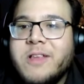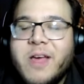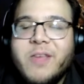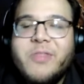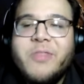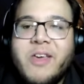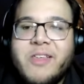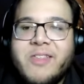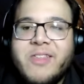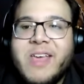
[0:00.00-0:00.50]
I
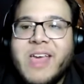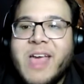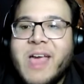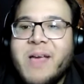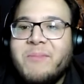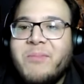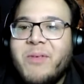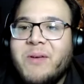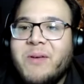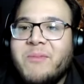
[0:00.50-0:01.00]
think the
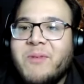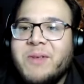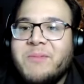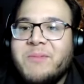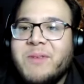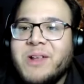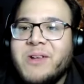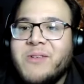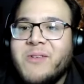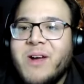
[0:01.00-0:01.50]
game plan would have
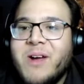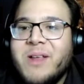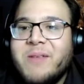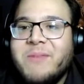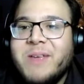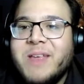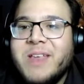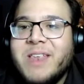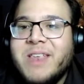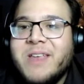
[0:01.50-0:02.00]
been quite a
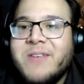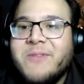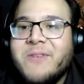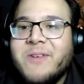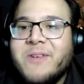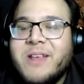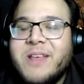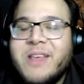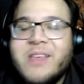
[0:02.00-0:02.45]
bit different